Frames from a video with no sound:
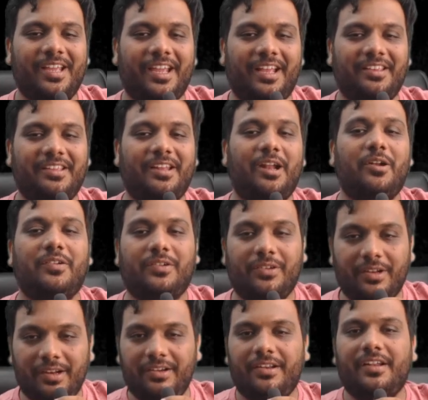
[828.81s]
and there are
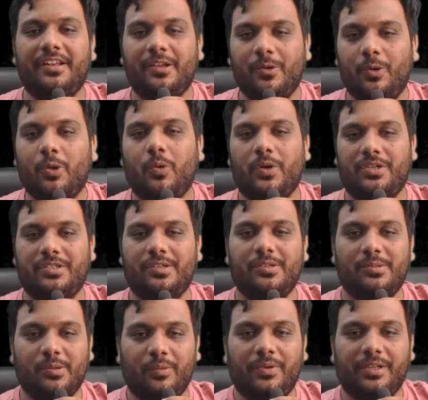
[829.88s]
really good
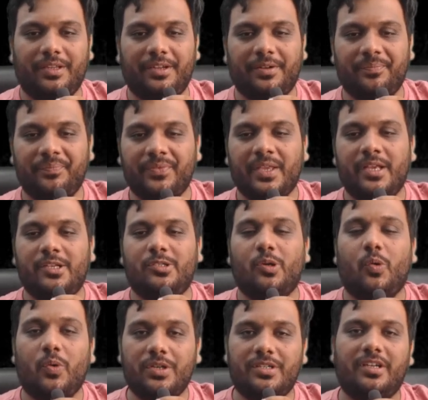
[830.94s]
questions over here.
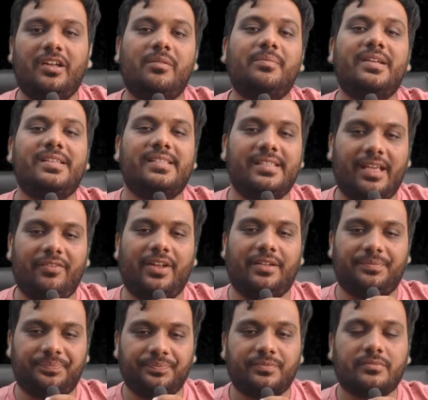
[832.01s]
So question number
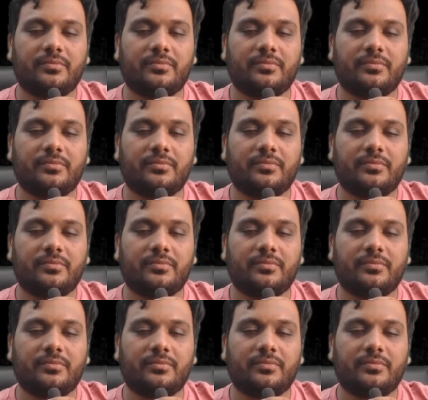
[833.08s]
7.